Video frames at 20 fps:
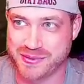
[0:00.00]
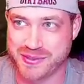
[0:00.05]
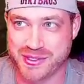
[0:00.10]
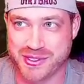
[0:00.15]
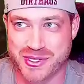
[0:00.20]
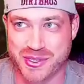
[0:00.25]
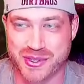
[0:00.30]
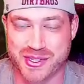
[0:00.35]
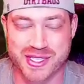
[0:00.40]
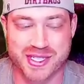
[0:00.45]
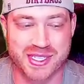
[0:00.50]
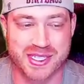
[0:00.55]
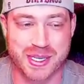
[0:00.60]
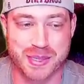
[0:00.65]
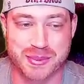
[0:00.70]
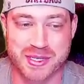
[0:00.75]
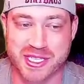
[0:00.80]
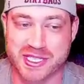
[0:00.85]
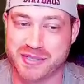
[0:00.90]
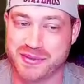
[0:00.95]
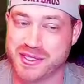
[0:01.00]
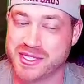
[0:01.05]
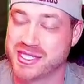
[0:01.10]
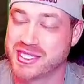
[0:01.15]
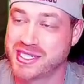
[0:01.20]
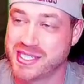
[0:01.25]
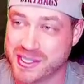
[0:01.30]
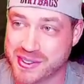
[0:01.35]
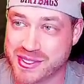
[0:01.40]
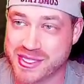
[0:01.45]
so the objective is
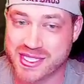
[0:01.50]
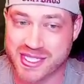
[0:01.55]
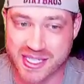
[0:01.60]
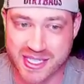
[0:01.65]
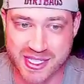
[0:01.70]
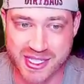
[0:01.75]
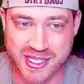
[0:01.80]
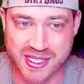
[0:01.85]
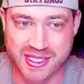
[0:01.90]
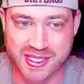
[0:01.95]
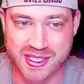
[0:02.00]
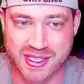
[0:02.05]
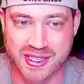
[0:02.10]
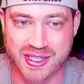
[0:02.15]
still sticky